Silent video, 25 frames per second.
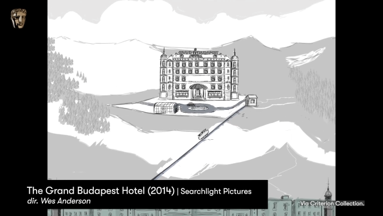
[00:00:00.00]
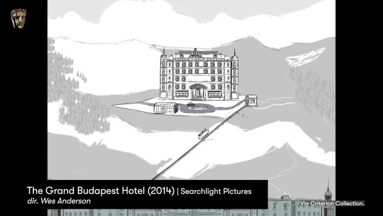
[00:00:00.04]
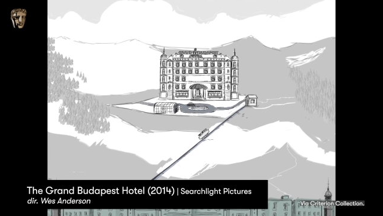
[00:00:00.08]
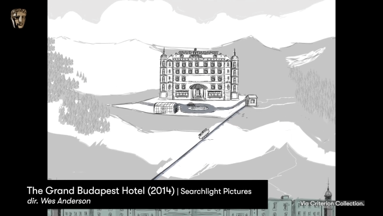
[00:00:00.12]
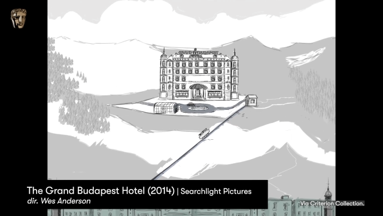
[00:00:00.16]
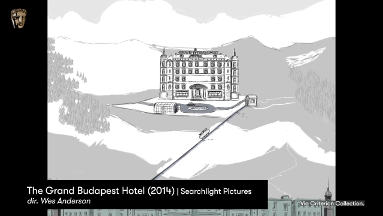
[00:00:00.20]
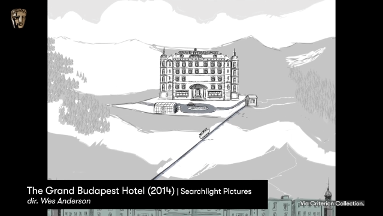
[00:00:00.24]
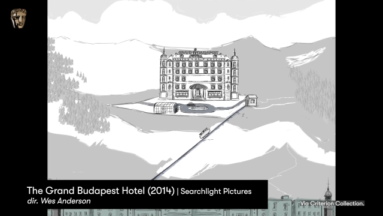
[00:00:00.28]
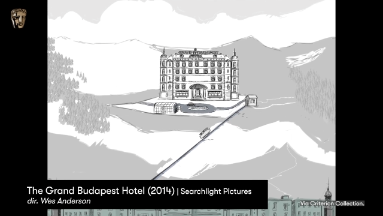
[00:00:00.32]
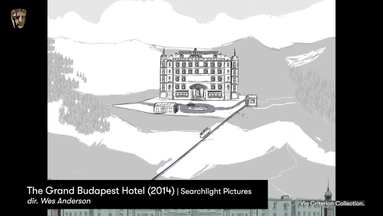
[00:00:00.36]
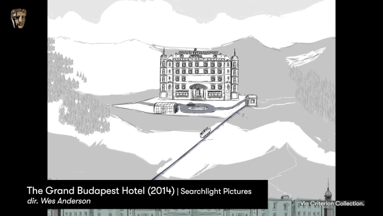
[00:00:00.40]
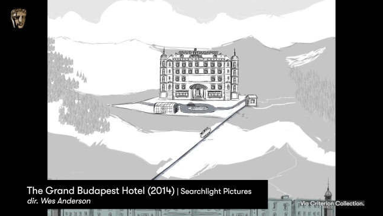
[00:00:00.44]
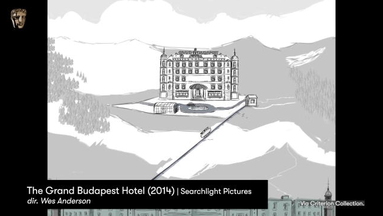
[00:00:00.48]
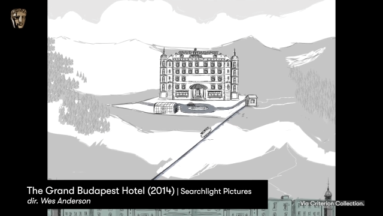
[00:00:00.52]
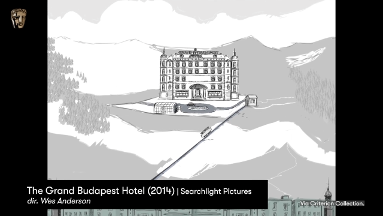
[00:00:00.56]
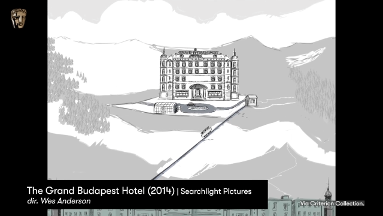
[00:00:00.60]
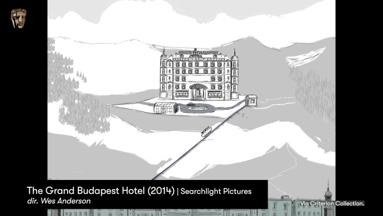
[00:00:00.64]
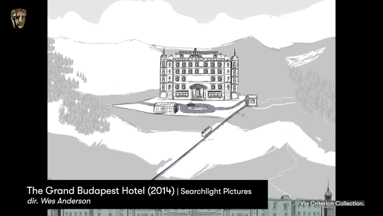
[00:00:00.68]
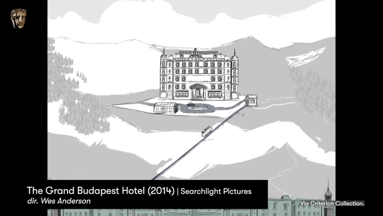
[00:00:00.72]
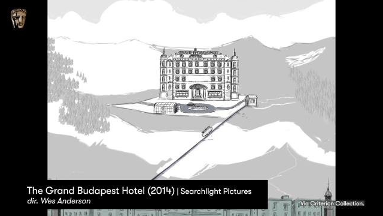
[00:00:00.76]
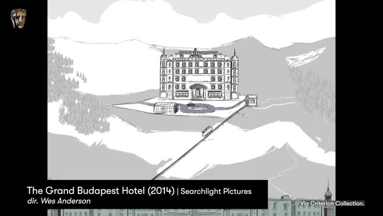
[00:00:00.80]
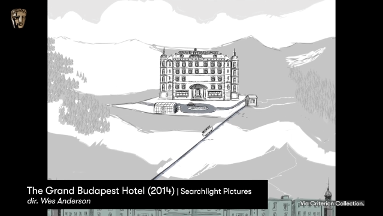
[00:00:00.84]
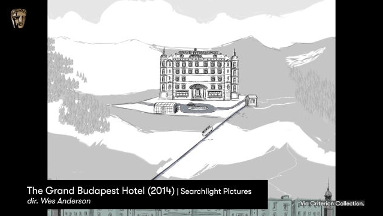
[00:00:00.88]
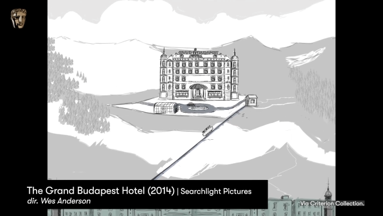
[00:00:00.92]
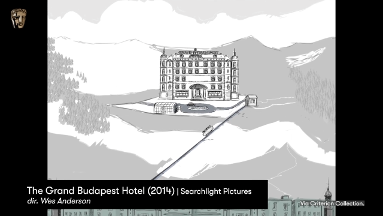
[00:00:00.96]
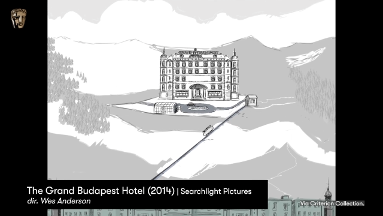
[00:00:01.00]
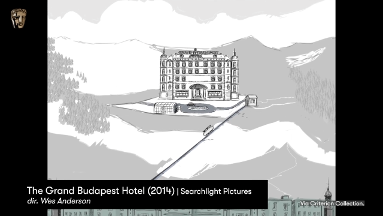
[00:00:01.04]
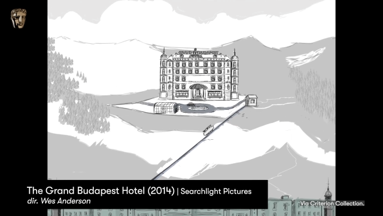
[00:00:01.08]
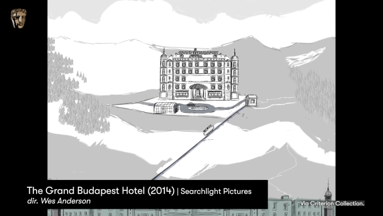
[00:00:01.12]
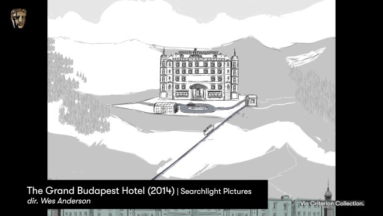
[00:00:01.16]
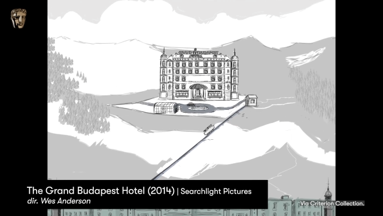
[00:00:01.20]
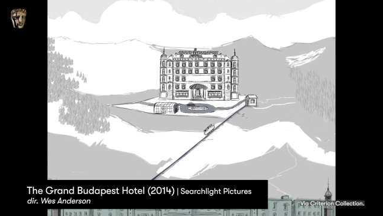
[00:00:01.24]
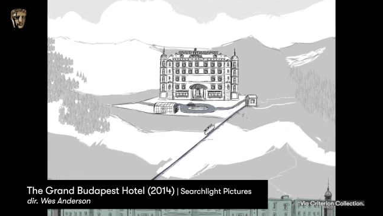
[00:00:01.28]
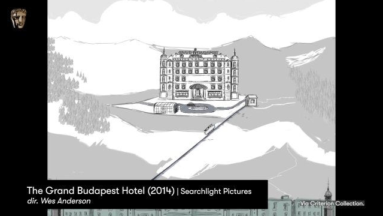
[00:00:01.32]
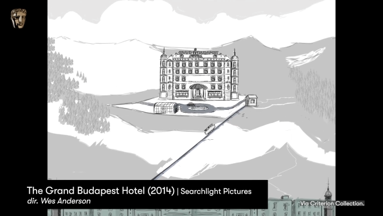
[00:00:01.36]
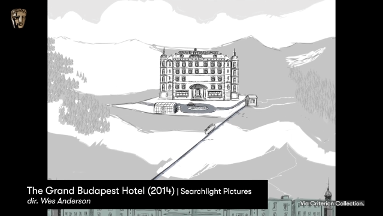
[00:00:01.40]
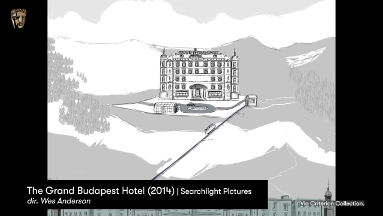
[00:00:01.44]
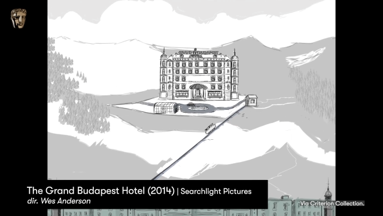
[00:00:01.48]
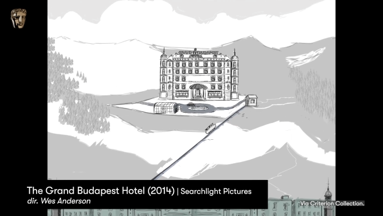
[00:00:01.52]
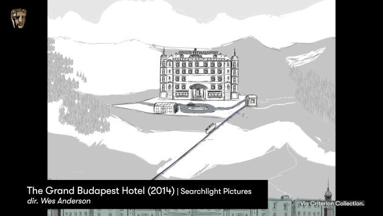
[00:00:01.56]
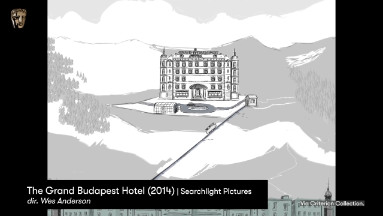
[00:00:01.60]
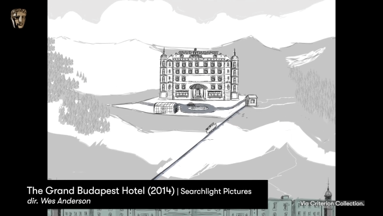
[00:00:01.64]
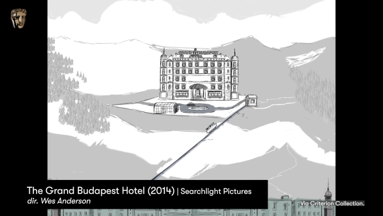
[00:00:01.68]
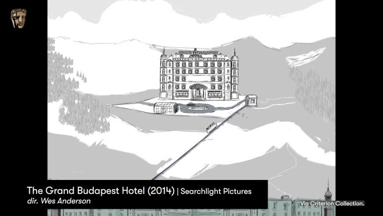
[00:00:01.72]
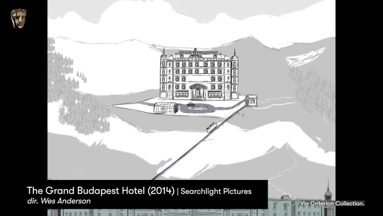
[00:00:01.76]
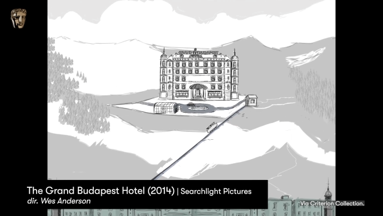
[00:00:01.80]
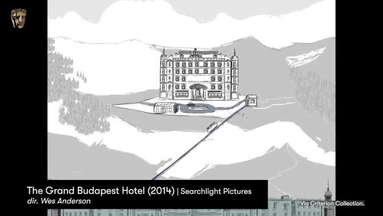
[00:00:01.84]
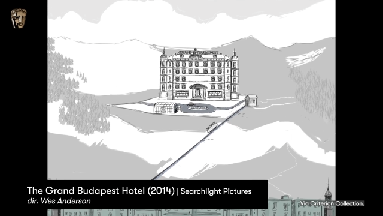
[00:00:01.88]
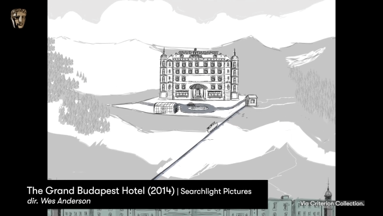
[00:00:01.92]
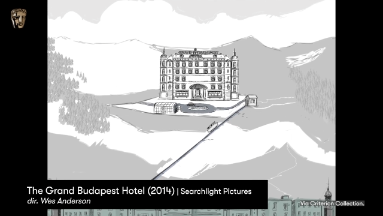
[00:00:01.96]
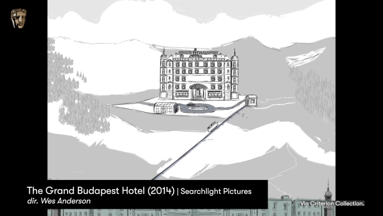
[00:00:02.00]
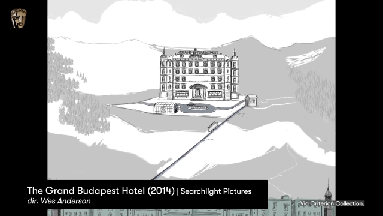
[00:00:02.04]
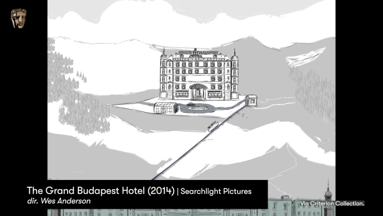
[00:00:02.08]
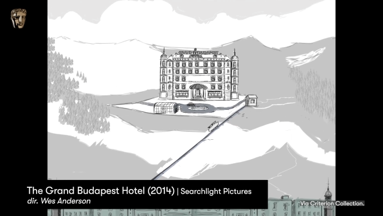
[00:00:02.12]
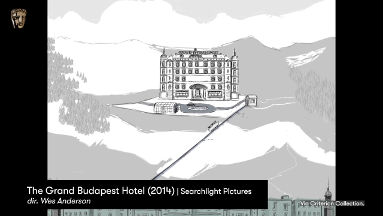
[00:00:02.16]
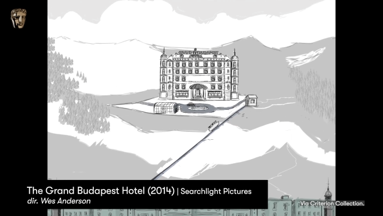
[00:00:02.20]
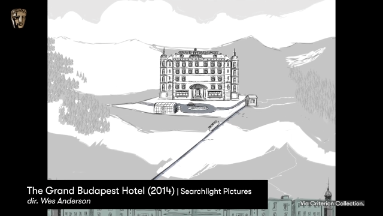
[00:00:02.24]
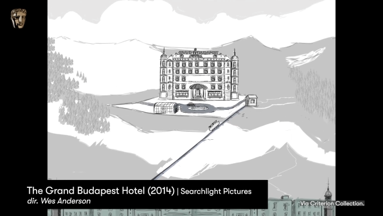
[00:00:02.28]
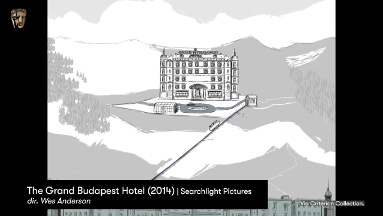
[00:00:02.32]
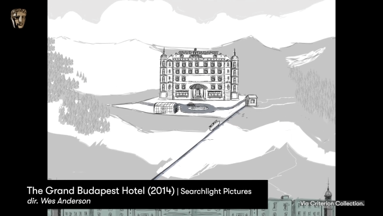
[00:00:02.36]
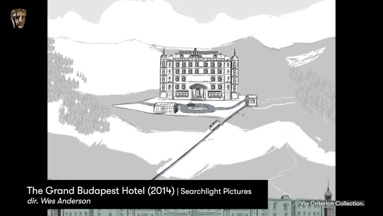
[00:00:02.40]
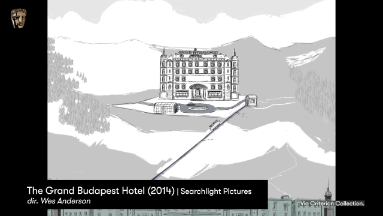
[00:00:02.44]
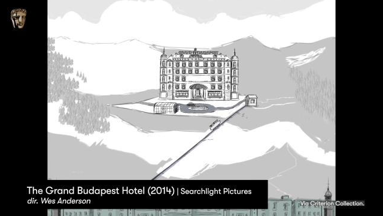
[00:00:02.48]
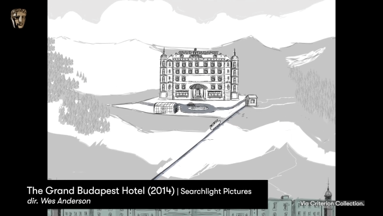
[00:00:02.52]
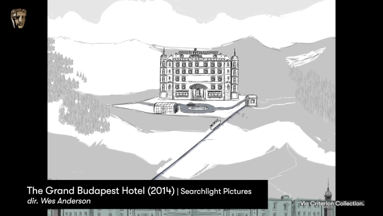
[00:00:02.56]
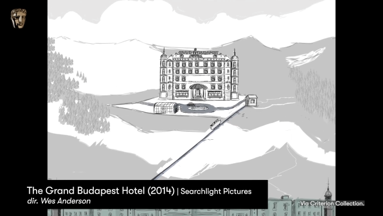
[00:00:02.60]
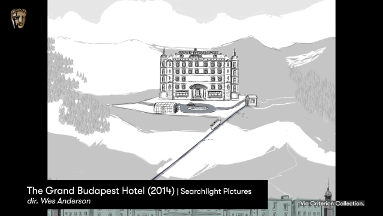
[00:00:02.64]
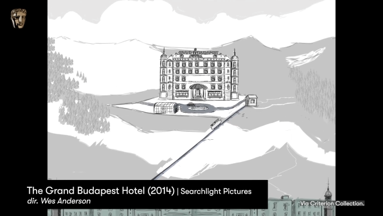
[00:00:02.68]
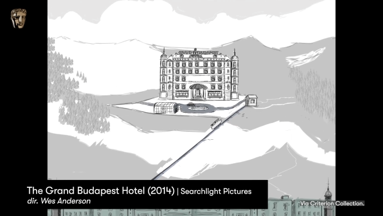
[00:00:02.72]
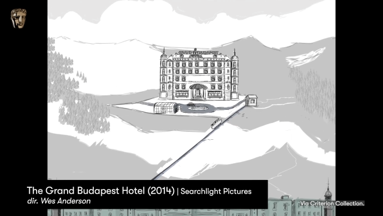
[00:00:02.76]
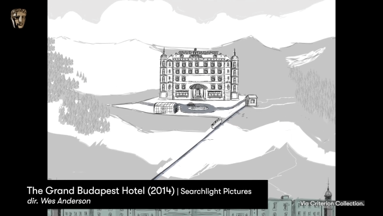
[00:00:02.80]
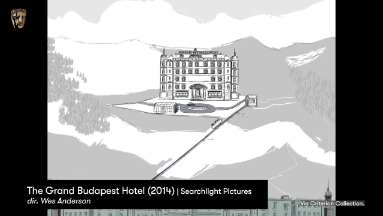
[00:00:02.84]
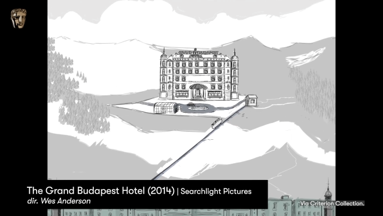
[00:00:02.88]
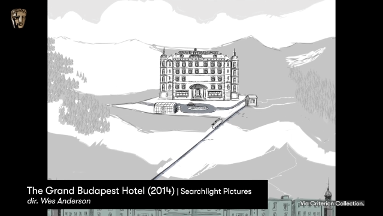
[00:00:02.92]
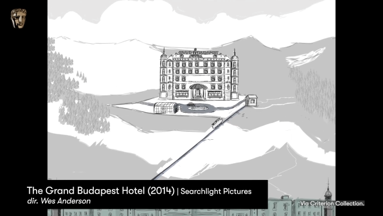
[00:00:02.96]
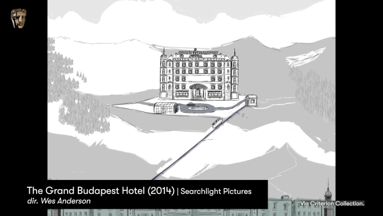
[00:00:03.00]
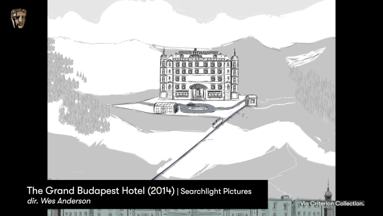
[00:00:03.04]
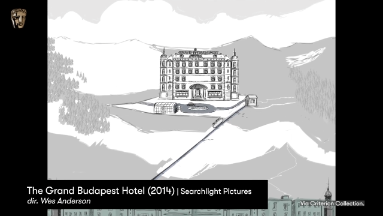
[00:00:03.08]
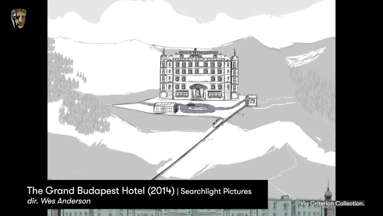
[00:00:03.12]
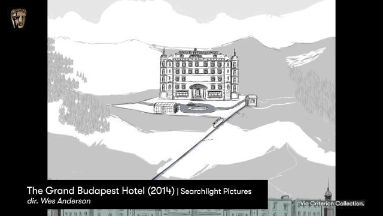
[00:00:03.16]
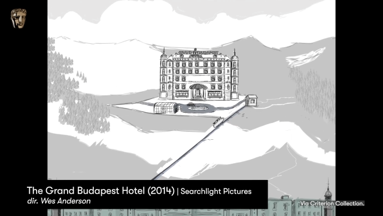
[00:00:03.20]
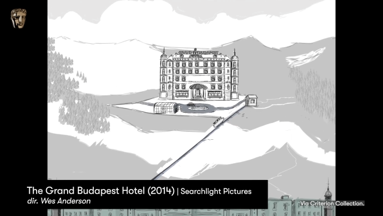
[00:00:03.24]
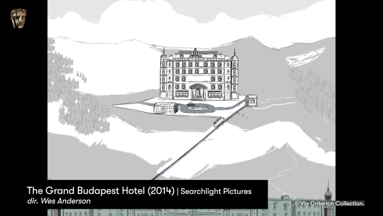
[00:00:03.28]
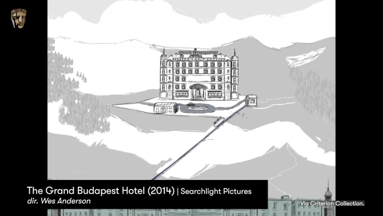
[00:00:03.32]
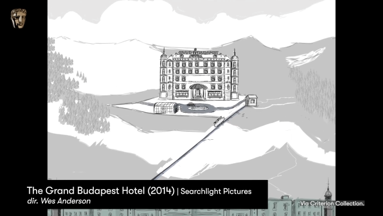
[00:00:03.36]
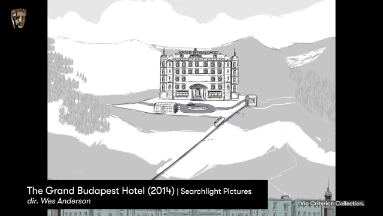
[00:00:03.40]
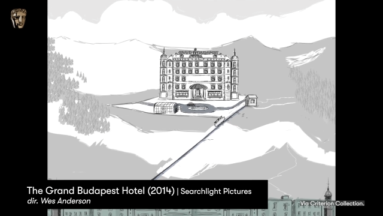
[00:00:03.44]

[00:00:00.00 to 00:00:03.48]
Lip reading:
Nobody's mouth can be seen.